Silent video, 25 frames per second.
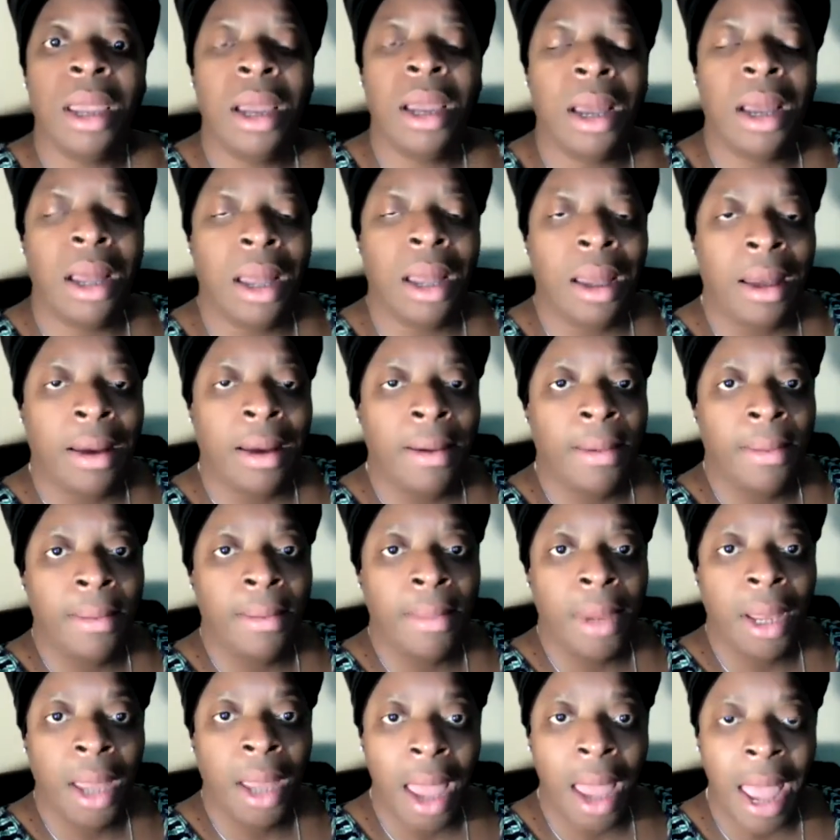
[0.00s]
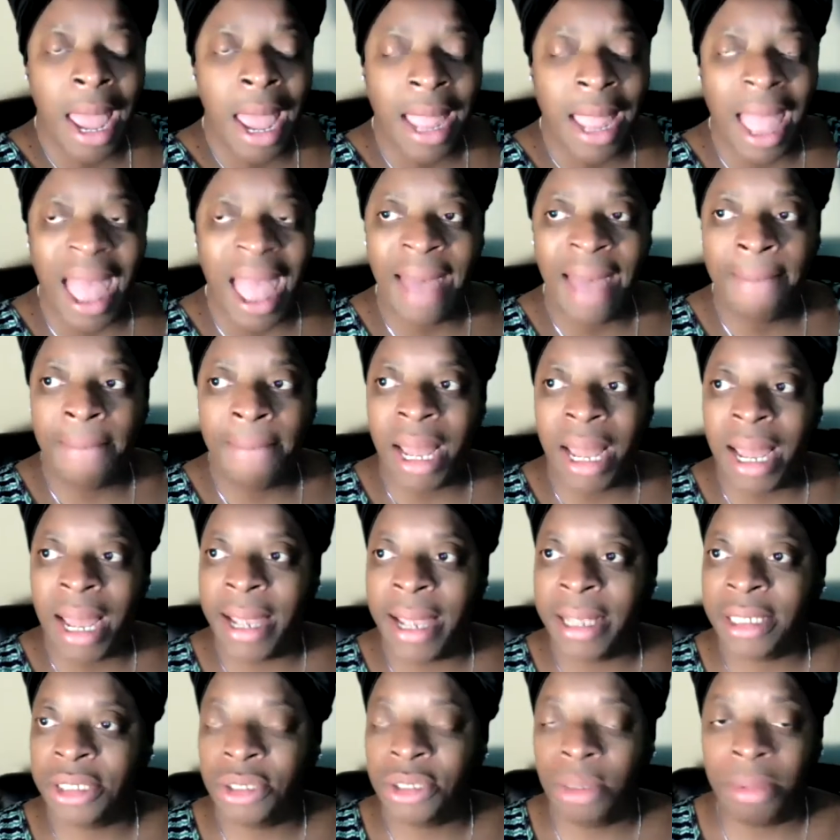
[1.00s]
Um, I got
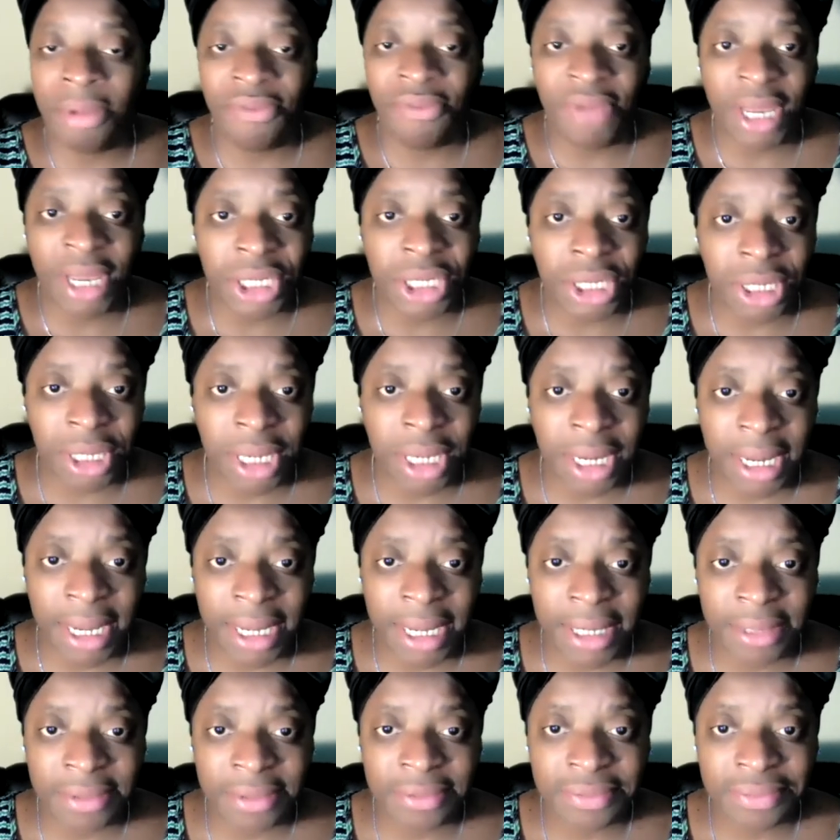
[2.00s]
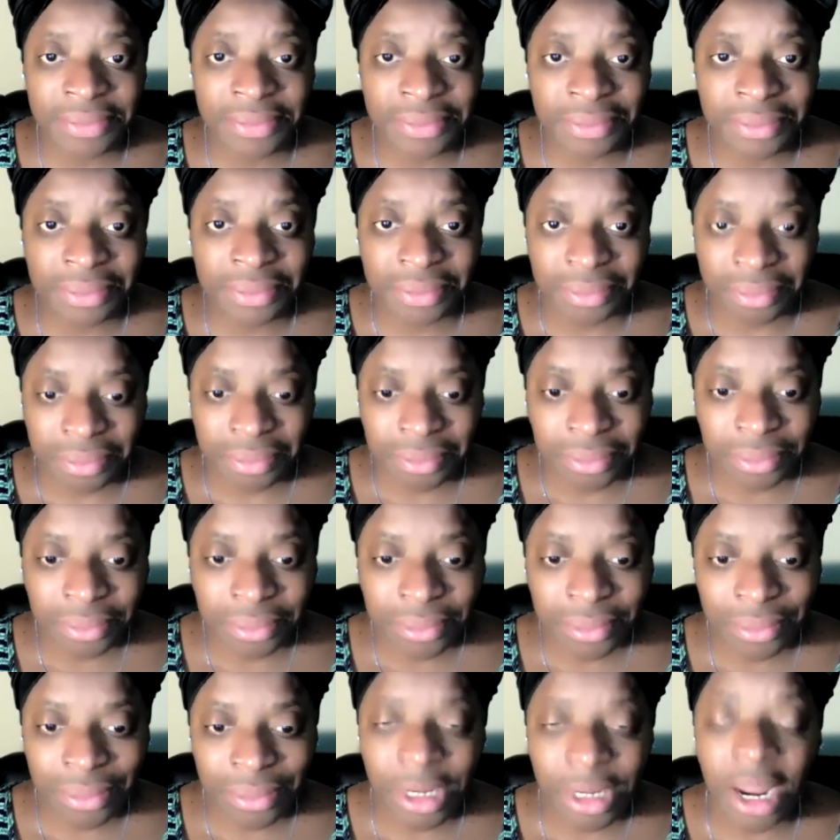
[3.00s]
my supervision done
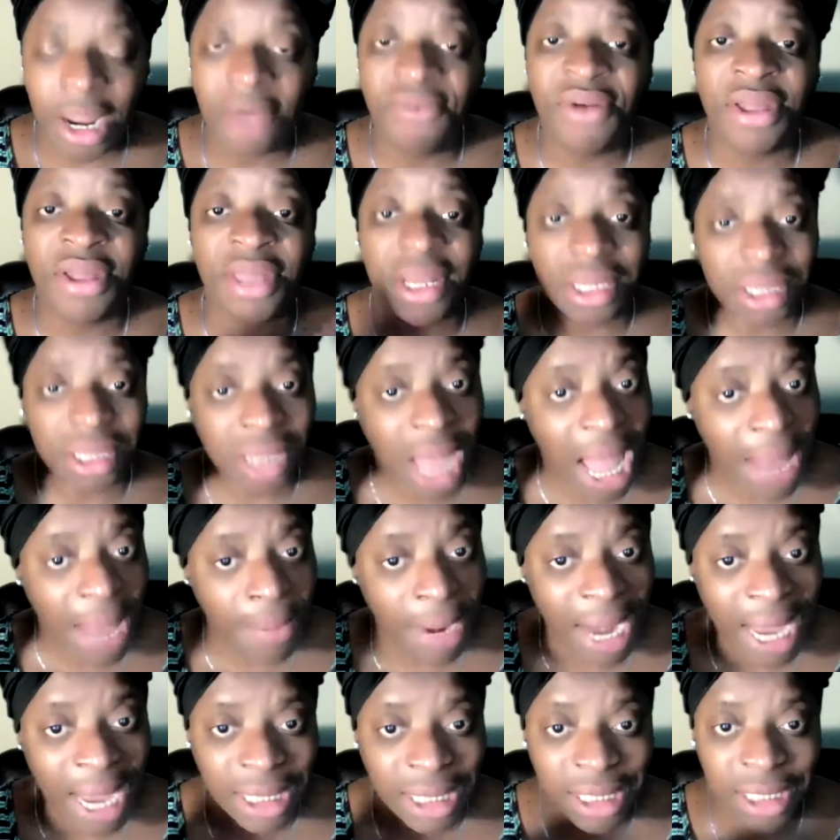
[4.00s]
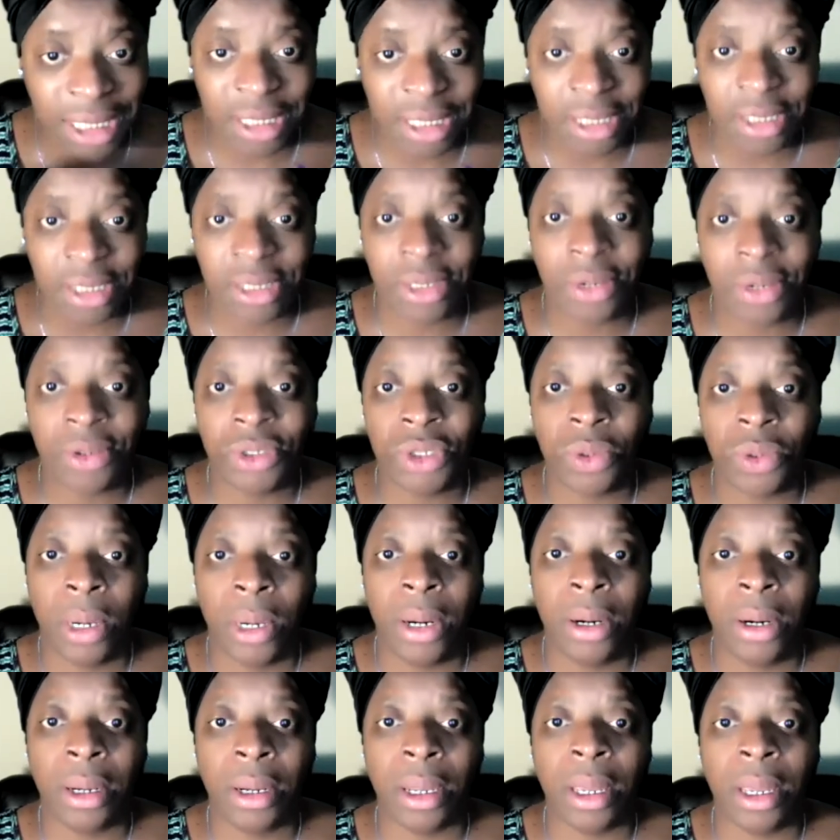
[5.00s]
for the top license in social
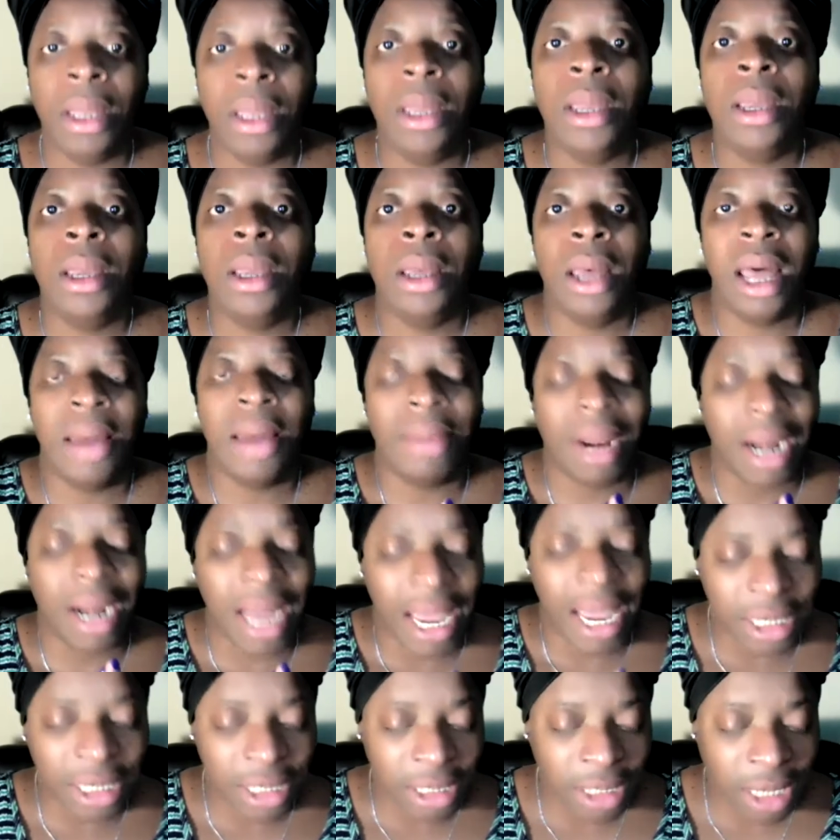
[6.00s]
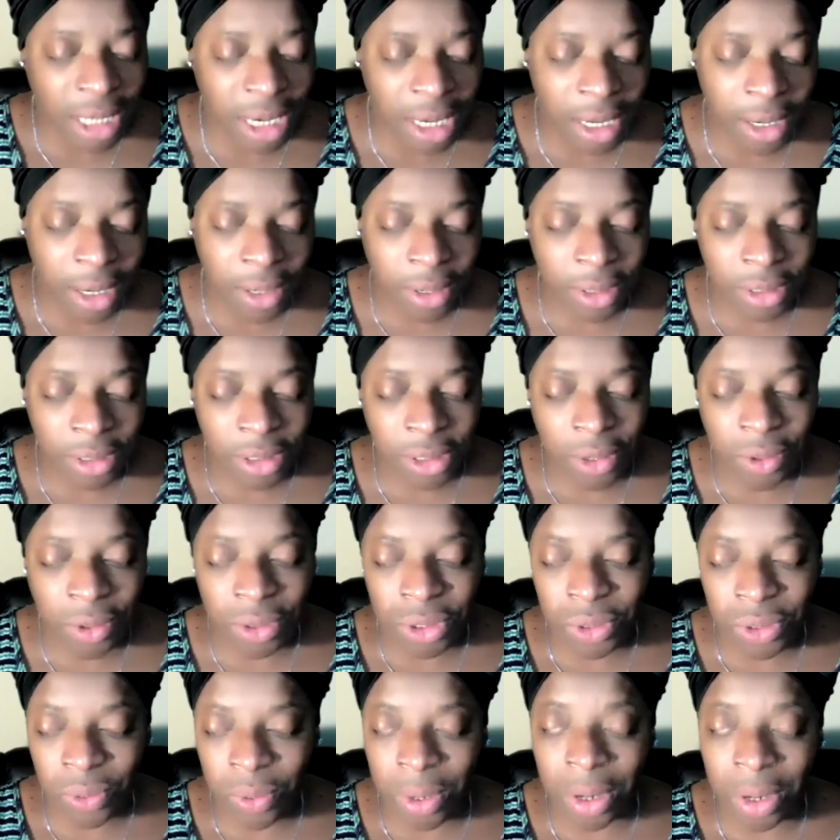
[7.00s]
work. I'm a licensed clinical
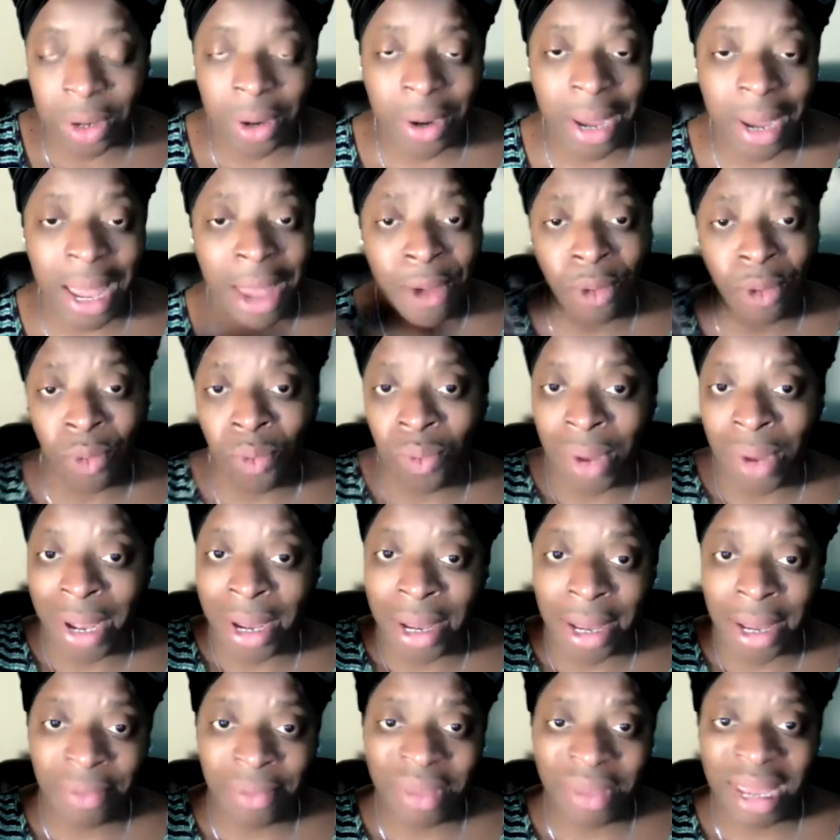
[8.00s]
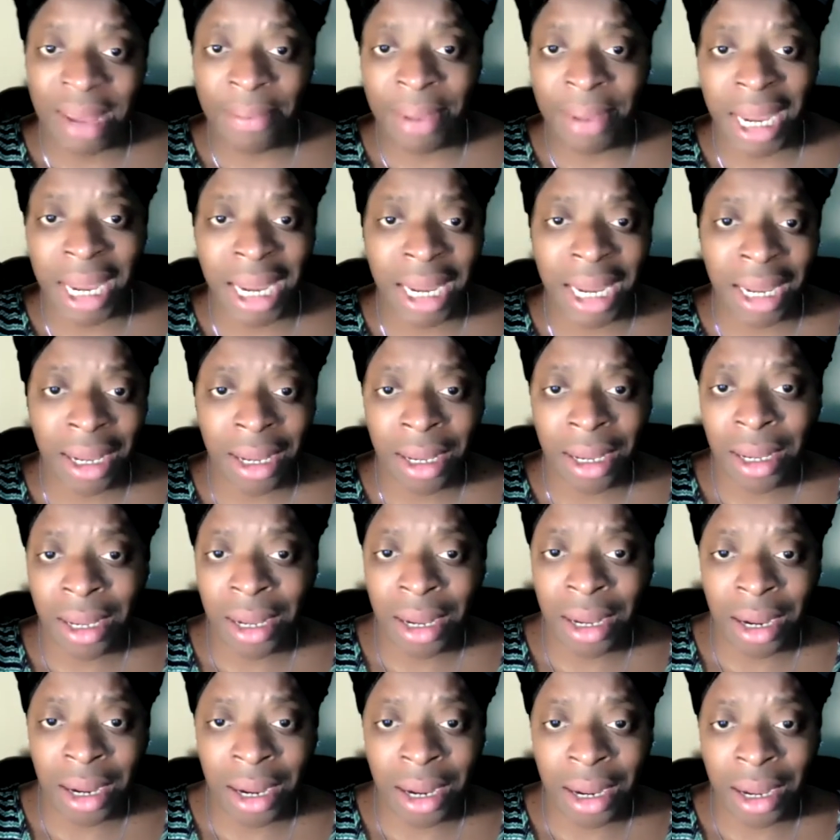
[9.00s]
social worker. I'm way up that pay.
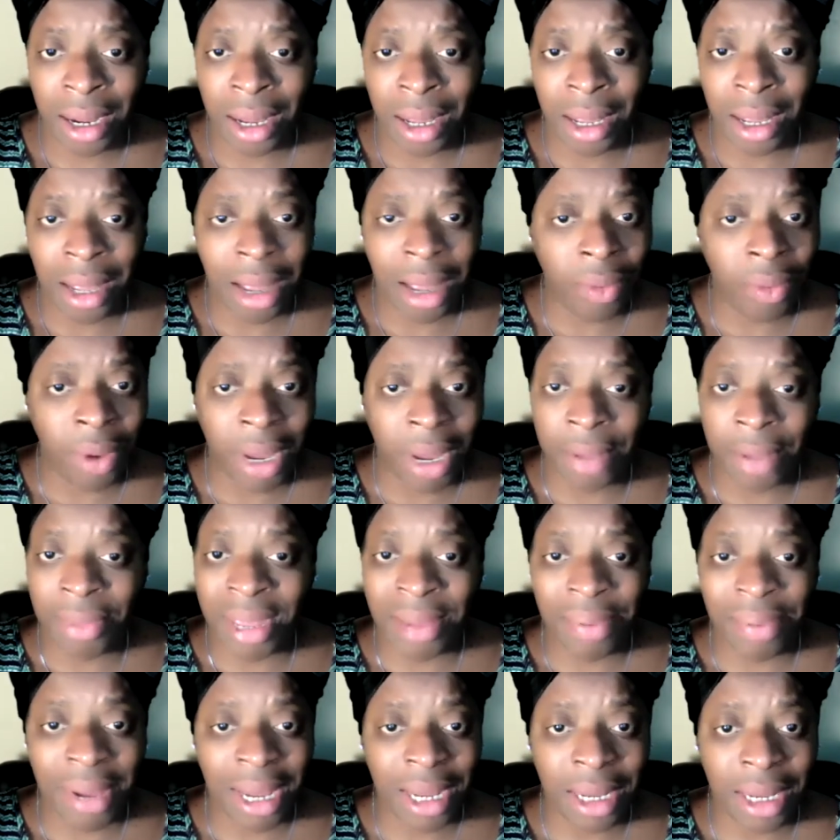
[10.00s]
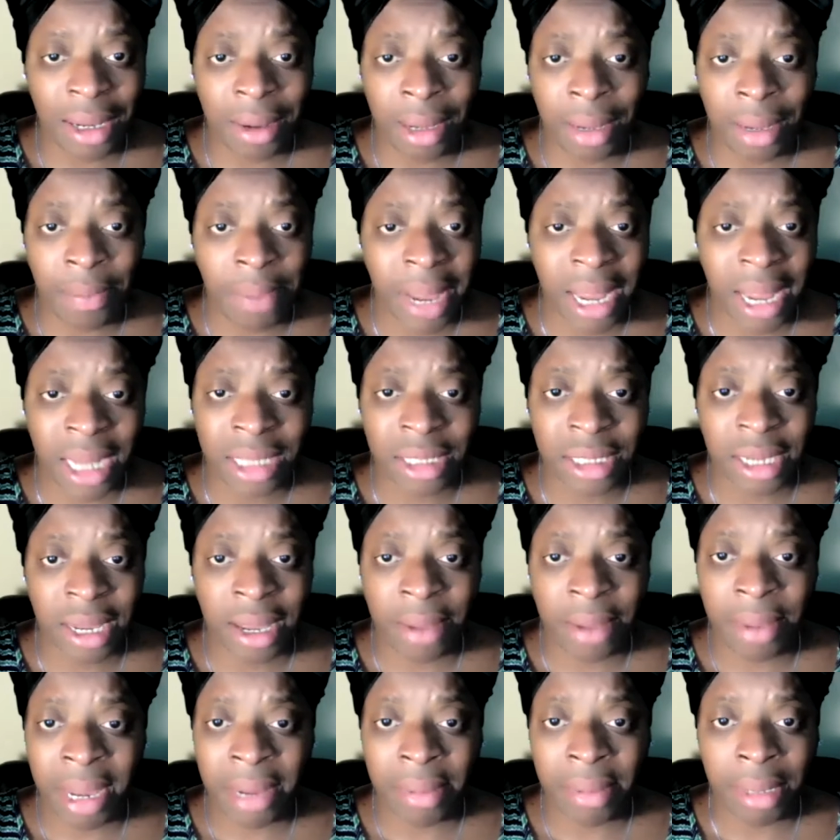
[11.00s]
I'm way up that pay pay
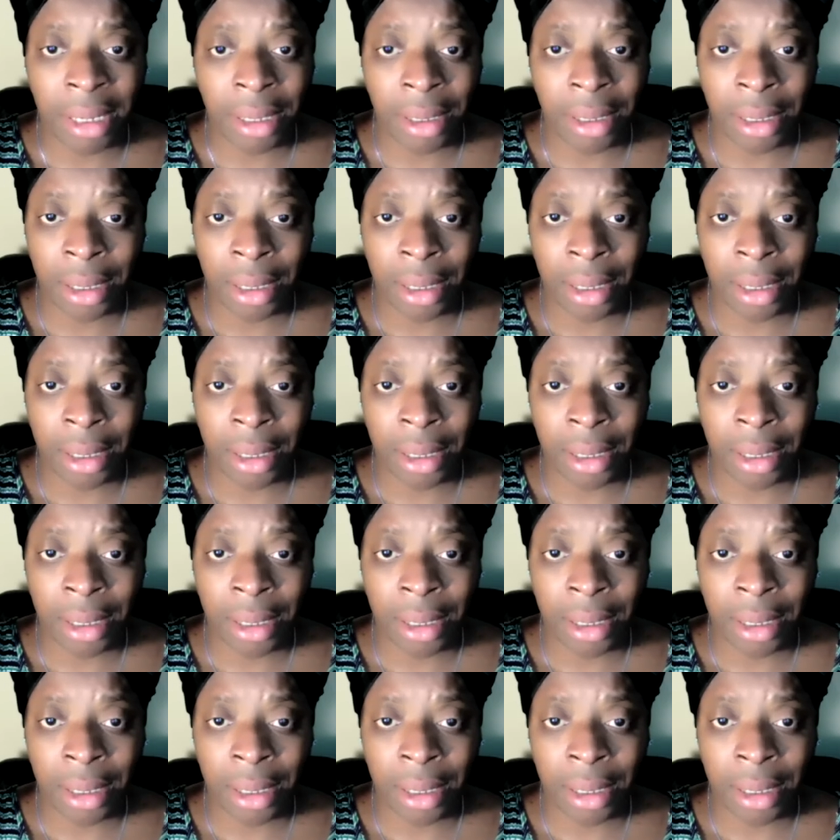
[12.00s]
scale, baby.